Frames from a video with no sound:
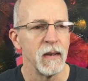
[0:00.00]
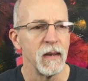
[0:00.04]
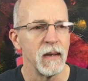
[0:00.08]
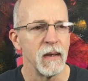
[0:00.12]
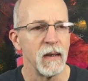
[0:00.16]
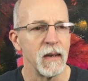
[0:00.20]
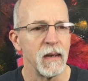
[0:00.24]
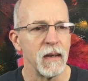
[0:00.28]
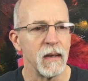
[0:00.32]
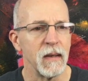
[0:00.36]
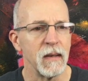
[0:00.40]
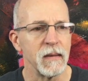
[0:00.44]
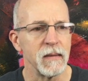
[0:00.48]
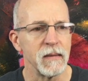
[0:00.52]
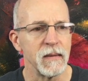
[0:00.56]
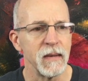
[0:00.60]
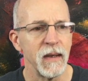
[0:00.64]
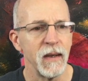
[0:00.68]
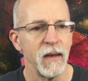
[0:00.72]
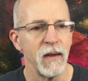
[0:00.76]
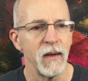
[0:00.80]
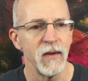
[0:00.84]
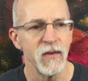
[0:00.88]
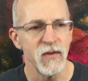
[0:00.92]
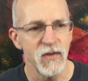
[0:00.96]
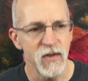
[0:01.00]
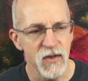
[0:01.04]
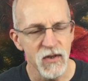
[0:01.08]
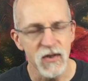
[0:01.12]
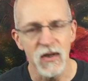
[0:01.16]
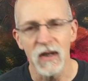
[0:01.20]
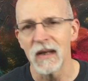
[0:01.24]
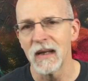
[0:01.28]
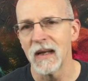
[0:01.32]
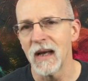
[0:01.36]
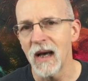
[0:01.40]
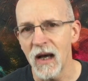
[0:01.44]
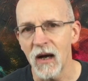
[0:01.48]
Uh, it's just
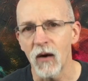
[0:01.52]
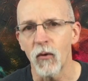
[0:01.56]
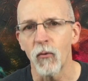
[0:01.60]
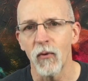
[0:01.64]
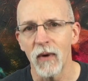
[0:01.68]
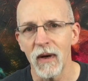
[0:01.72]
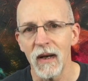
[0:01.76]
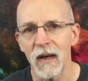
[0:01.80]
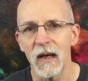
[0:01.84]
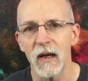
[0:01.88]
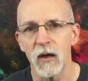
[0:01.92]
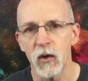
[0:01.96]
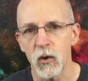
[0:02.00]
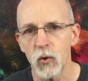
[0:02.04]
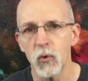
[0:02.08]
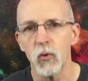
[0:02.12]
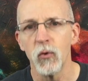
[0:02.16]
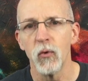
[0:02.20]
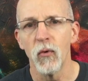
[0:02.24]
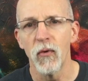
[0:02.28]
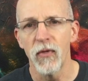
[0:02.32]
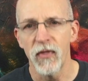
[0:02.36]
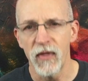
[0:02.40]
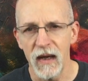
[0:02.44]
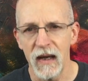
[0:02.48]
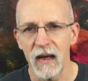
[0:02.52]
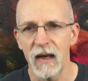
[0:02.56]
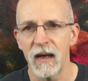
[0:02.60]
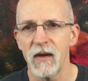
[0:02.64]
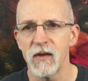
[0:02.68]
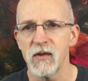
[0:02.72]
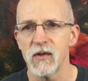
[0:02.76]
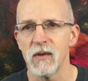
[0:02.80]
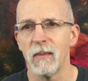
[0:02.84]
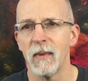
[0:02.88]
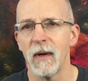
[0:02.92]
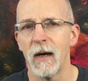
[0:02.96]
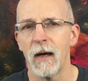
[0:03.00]
a lot of really cool
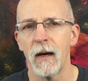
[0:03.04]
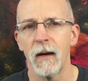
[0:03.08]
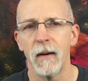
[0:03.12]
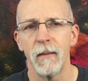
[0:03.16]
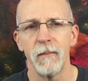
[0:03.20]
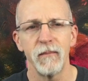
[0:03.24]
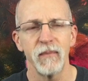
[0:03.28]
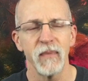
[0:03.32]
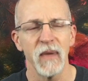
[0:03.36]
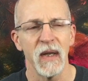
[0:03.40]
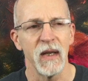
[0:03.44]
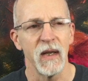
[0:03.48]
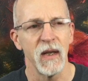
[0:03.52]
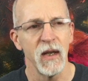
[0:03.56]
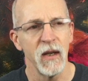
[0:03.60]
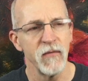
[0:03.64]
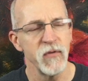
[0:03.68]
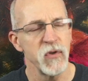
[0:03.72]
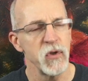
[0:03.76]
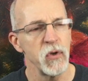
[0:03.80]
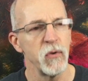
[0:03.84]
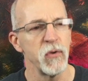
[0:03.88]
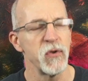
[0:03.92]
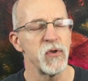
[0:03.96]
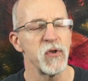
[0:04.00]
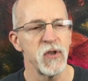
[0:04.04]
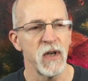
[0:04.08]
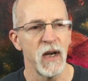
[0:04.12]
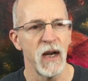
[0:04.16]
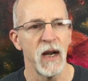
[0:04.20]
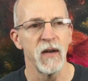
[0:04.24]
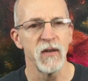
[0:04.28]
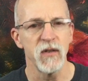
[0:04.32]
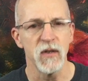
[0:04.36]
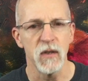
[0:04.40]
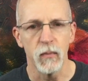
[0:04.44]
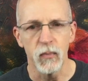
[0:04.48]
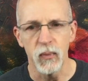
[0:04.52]
things about it. It gives you a
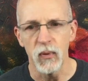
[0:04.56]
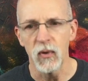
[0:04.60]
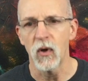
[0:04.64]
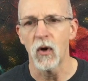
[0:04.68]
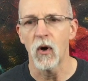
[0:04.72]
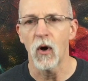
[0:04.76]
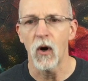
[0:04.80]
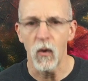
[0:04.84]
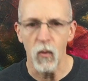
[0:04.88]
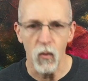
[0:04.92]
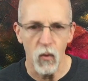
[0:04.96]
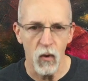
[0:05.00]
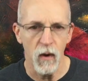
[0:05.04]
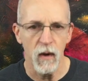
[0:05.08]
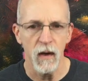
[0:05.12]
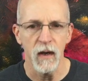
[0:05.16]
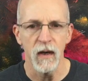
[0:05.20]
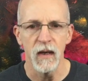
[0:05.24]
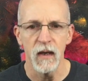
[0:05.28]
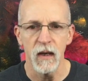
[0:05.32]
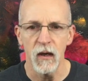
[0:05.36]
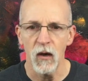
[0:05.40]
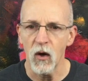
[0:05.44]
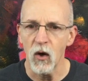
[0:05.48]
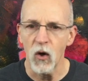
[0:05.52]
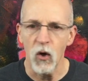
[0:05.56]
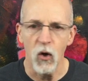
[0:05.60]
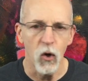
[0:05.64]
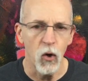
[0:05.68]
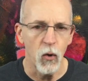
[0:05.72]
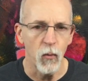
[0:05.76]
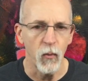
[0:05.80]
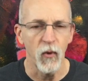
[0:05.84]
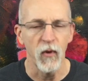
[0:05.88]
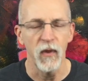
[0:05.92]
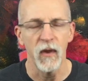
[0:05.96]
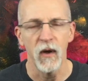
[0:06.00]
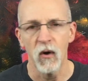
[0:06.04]
chance to put artwork in their
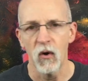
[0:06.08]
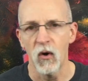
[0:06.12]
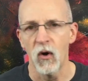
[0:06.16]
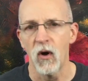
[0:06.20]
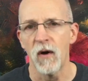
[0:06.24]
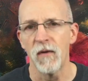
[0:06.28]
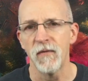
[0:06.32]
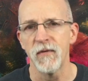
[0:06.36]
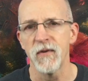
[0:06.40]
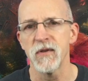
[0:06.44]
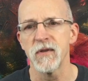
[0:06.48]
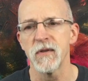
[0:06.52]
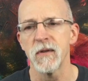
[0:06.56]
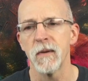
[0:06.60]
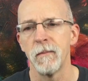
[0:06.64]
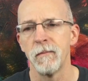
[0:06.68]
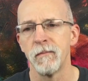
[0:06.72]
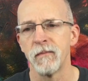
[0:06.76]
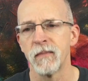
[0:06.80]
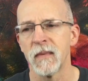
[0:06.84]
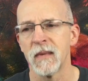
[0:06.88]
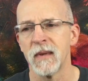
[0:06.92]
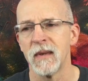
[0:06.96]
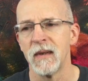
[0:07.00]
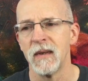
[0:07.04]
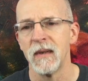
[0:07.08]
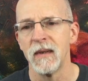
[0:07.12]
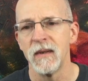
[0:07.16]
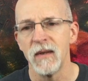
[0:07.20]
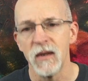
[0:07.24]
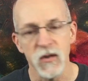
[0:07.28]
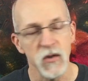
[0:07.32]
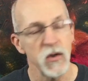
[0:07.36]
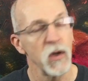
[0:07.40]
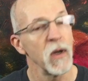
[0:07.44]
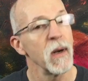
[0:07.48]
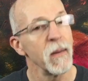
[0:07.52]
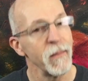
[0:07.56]
home or their office
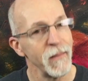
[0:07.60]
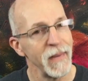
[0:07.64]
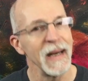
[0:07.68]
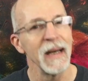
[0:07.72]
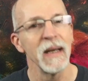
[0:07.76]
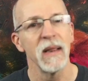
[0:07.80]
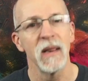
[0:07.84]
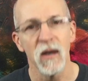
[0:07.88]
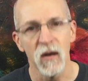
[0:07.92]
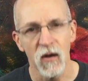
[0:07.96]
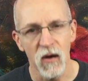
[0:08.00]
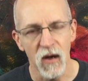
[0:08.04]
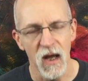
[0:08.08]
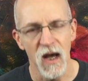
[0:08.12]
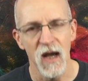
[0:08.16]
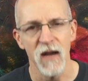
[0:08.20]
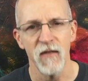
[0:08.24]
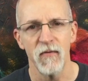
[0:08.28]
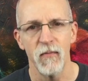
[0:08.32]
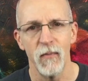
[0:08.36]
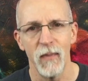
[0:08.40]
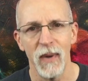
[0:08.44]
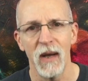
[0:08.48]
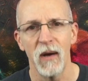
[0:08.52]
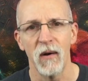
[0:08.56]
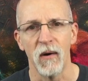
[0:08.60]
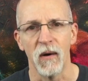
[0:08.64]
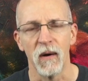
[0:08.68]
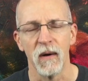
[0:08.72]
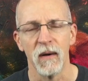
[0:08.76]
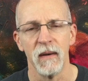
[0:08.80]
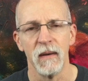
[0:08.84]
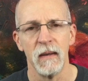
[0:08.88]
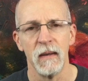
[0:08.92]
that's going to make their life better.